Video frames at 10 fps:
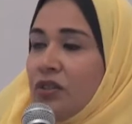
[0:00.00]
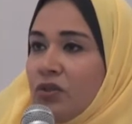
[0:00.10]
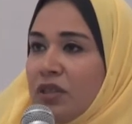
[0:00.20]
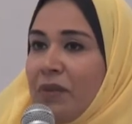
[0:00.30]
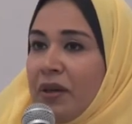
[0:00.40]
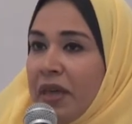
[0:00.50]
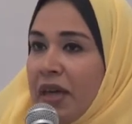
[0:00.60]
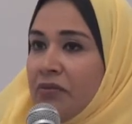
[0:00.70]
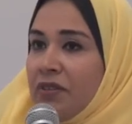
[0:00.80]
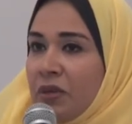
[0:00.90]
So by the
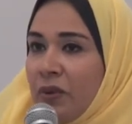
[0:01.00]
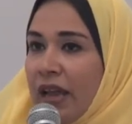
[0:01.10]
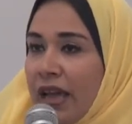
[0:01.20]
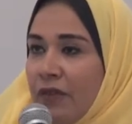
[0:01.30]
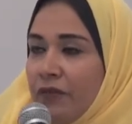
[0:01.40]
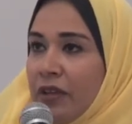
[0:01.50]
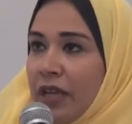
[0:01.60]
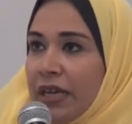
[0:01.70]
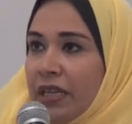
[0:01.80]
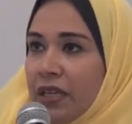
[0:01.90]
end, they will have
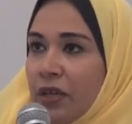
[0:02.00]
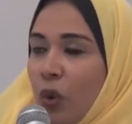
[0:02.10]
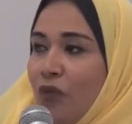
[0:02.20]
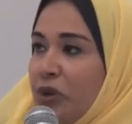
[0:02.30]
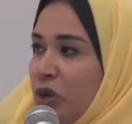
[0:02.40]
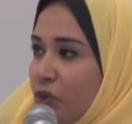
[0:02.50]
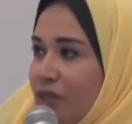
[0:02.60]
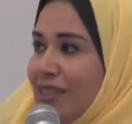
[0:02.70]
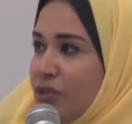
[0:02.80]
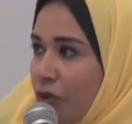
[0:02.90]
like overuse
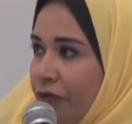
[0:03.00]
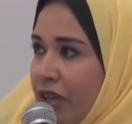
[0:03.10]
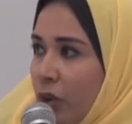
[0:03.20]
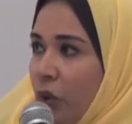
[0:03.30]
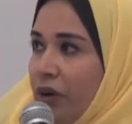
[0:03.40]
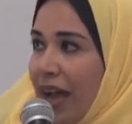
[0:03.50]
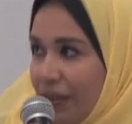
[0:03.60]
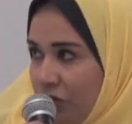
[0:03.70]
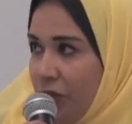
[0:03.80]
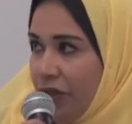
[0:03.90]
dystrophy or
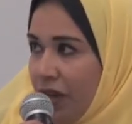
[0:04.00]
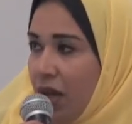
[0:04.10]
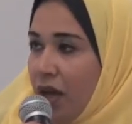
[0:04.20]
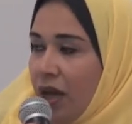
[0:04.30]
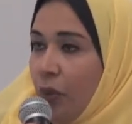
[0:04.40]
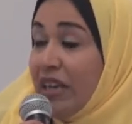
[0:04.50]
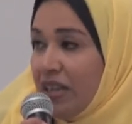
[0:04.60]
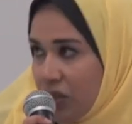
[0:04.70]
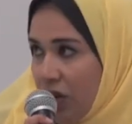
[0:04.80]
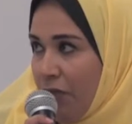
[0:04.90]
atrophy, a
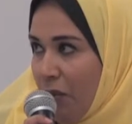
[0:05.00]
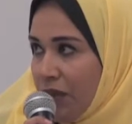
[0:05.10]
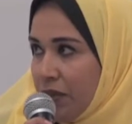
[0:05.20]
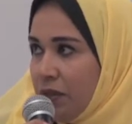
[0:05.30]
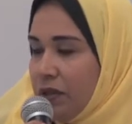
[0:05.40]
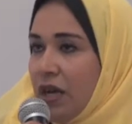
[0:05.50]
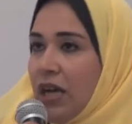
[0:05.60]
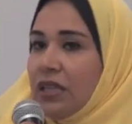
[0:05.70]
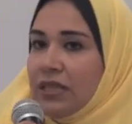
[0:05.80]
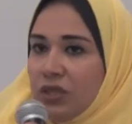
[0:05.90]
weakness of the muscles.
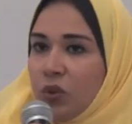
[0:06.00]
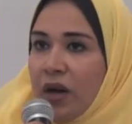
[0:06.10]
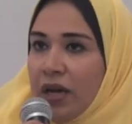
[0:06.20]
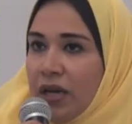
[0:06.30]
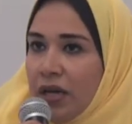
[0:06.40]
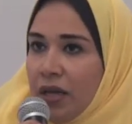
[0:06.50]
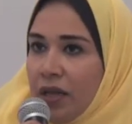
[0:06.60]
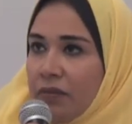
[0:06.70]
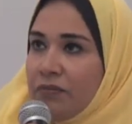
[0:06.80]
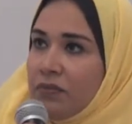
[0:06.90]
That's why
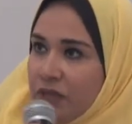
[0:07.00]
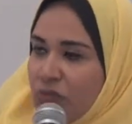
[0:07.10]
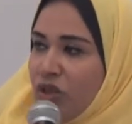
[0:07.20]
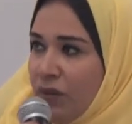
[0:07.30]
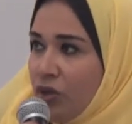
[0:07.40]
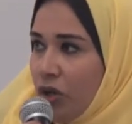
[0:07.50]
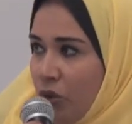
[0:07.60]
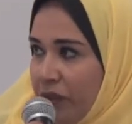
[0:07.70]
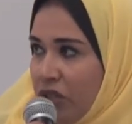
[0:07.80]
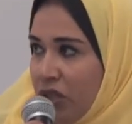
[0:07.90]
sometimes
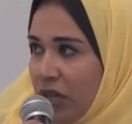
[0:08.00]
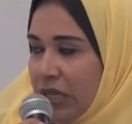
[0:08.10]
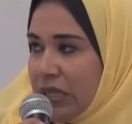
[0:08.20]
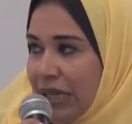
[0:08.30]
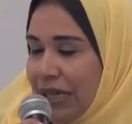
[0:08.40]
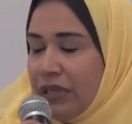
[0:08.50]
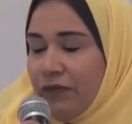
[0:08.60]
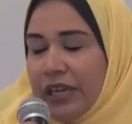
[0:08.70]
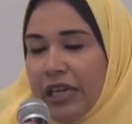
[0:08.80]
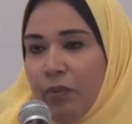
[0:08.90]
occupation is
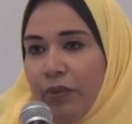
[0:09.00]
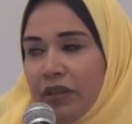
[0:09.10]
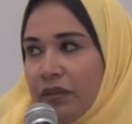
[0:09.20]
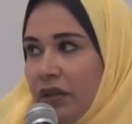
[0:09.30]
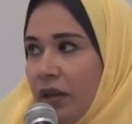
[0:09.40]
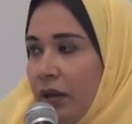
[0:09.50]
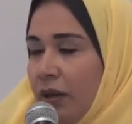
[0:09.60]
negatively impacted.